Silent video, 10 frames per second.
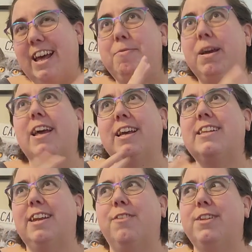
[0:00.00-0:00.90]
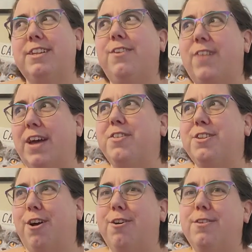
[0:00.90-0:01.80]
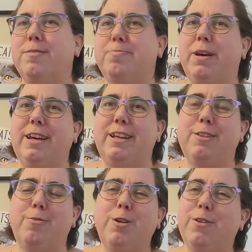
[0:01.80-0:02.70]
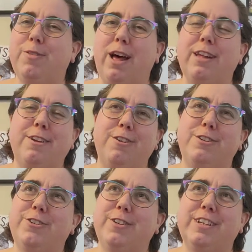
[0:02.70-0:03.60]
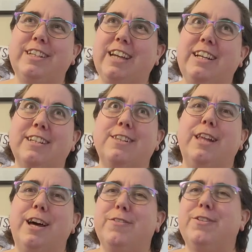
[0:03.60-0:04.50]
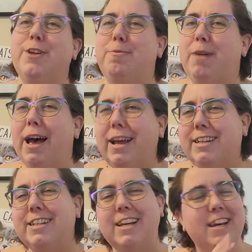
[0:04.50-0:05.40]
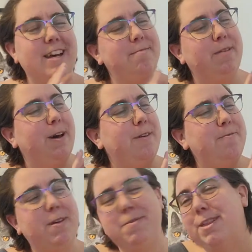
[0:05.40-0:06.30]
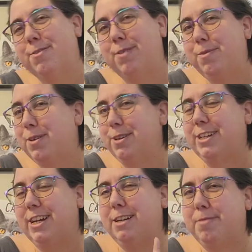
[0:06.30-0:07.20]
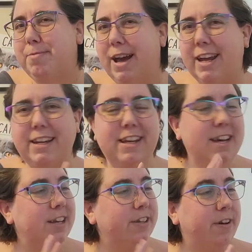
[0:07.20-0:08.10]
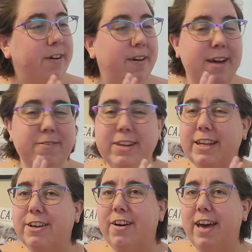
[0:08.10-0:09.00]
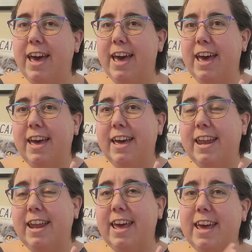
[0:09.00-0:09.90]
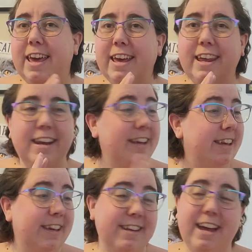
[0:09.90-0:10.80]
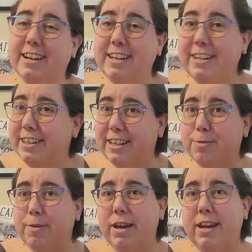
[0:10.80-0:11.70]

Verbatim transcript: I mean, like I said, it was still five stars, but the War of Lost Hearts trilogy I just love so much. But maybe this one will change my mind. So I'm gonna go ahead and get tucked into this one.